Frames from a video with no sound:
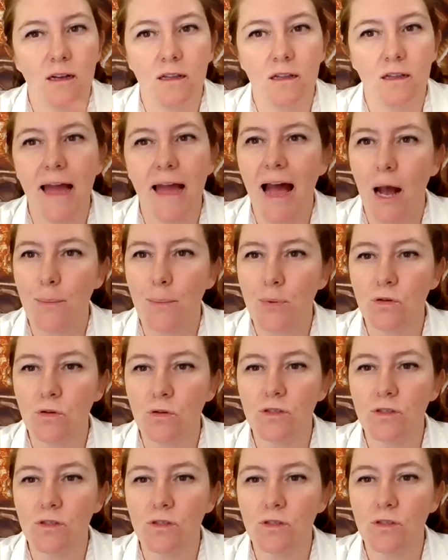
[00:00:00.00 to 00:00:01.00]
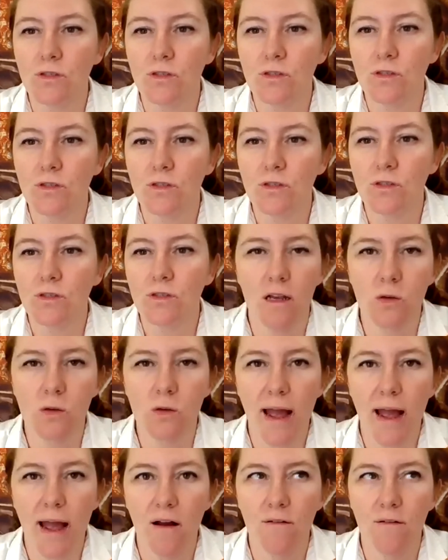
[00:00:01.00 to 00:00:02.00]
apples, and we also
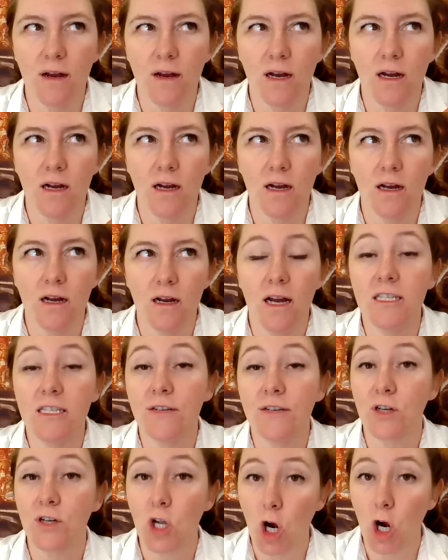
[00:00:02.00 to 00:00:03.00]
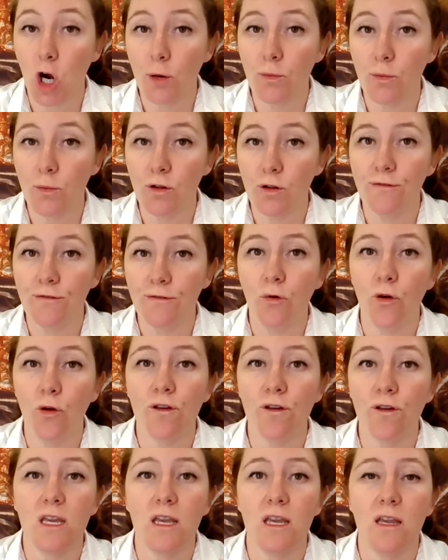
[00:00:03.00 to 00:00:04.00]
have a different caramel for
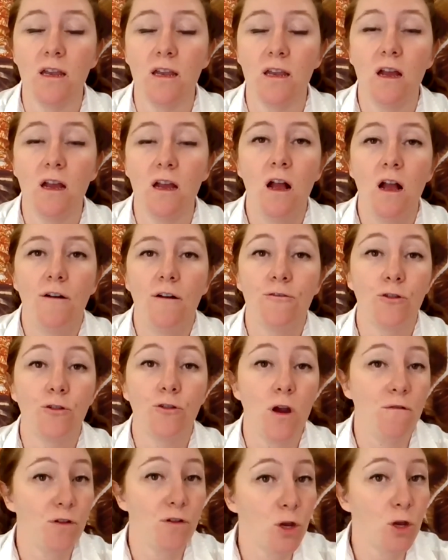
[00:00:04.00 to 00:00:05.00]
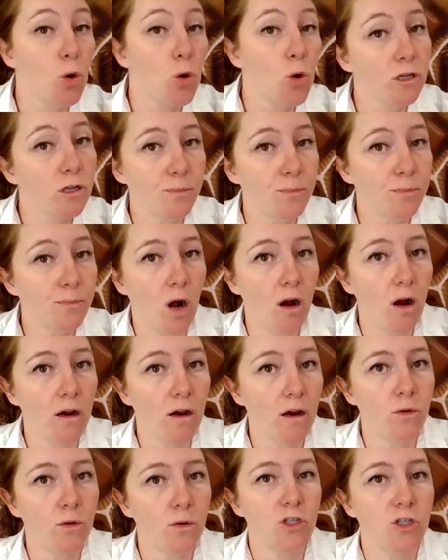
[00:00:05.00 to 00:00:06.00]
the Forever Yours bar,
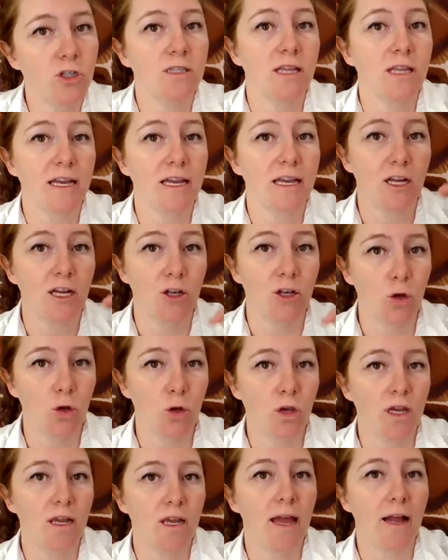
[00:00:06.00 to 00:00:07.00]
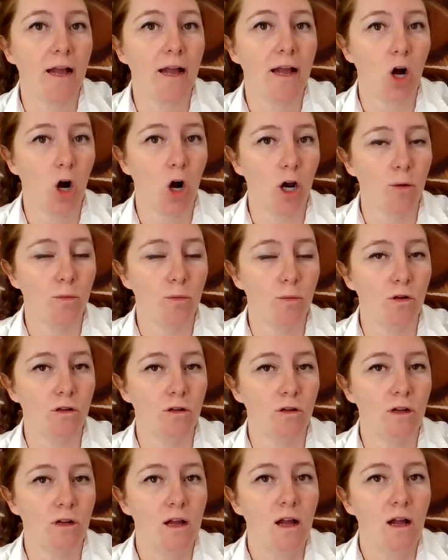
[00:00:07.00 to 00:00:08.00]
which is like a nougat and caramel,
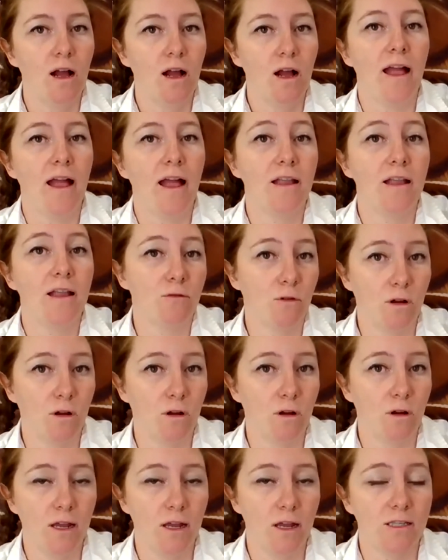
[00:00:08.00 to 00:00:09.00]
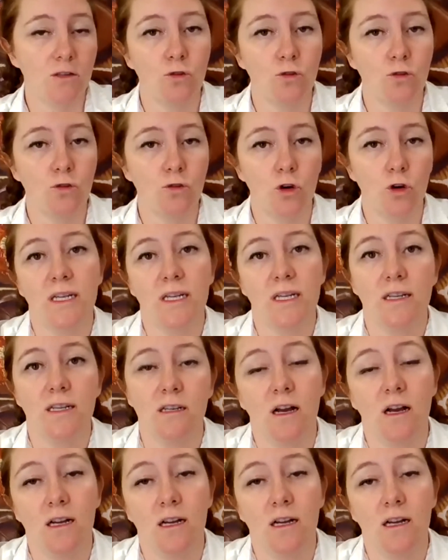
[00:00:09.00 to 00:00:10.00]
and it's enrobed in
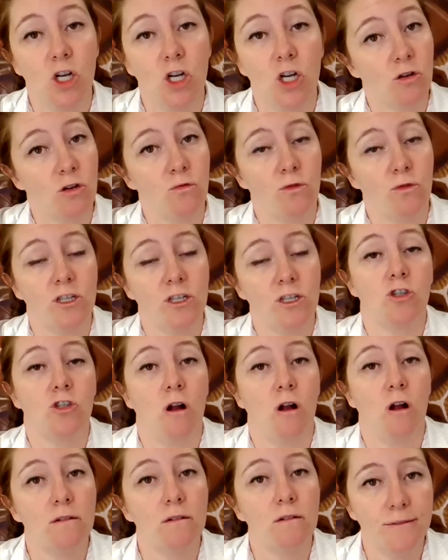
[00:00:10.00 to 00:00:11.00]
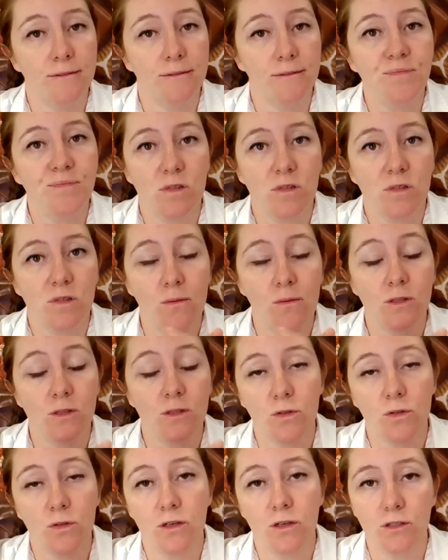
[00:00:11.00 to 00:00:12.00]
a dark rich chocolate. That one's
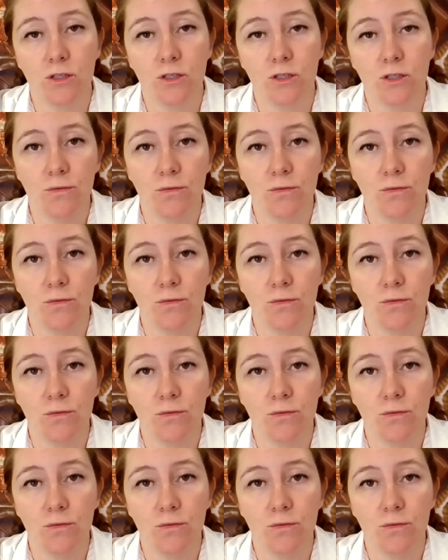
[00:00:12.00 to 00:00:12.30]
really good too.